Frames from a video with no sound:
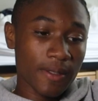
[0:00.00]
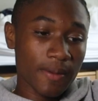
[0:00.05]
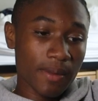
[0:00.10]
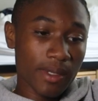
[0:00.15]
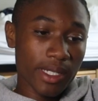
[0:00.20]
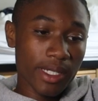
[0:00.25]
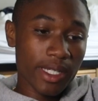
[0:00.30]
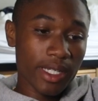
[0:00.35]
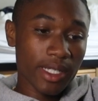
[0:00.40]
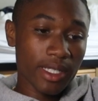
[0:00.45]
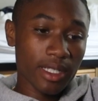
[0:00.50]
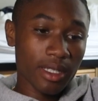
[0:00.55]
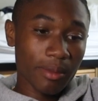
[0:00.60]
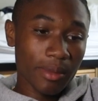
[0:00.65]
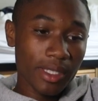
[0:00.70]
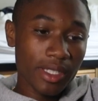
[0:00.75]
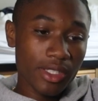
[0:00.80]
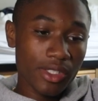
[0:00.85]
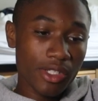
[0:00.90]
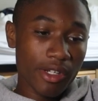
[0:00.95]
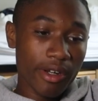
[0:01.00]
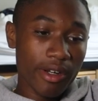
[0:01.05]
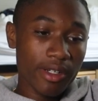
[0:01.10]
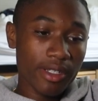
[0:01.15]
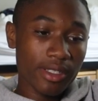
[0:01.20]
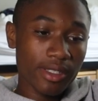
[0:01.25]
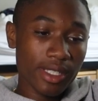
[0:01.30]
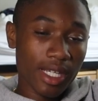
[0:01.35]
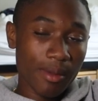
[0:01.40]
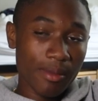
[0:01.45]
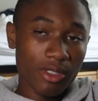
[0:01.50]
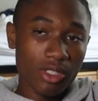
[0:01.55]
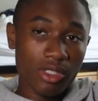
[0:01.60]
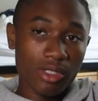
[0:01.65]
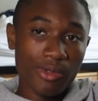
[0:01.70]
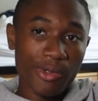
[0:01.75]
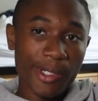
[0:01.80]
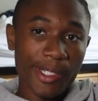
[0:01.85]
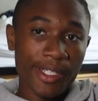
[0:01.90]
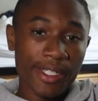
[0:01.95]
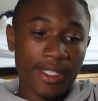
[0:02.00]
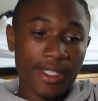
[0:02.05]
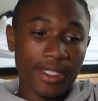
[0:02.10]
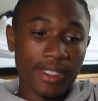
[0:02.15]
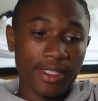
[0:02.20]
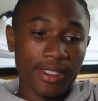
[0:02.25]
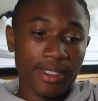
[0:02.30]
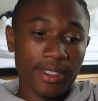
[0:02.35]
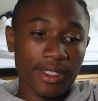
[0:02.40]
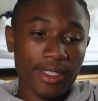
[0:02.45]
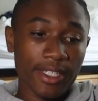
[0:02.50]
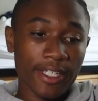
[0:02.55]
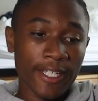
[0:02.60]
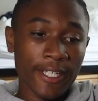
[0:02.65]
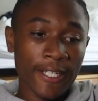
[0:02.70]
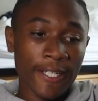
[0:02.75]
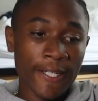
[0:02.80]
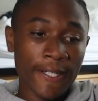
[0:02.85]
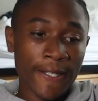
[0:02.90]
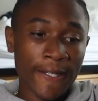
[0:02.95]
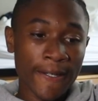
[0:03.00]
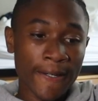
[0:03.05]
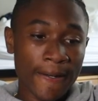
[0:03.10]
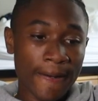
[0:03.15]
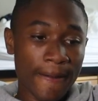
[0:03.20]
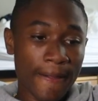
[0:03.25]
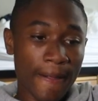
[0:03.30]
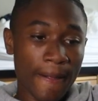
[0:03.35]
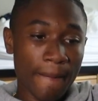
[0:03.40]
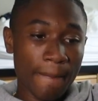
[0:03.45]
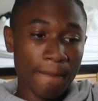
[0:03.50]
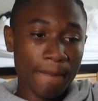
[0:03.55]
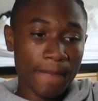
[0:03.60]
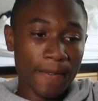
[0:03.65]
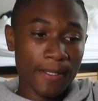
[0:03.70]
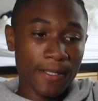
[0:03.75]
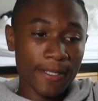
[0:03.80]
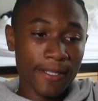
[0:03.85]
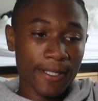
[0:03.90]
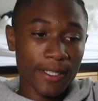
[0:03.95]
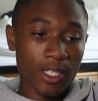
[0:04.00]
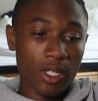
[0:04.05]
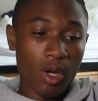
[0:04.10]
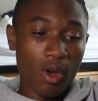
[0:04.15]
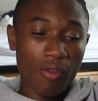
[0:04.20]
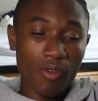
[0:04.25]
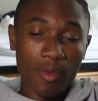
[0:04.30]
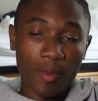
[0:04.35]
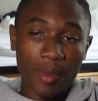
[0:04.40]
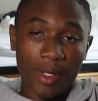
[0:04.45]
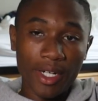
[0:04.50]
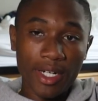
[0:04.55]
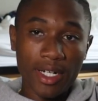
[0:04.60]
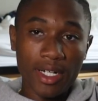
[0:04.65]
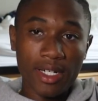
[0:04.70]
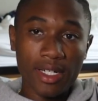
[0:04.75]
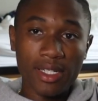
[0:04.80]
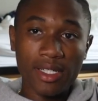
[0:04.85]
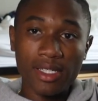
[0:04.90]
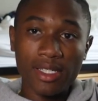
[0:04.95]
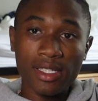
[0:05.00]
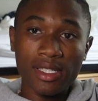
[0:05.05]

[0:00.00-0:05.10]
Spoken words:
But yeah, let me get started on this chemistry work, and then I'm gonna go from there.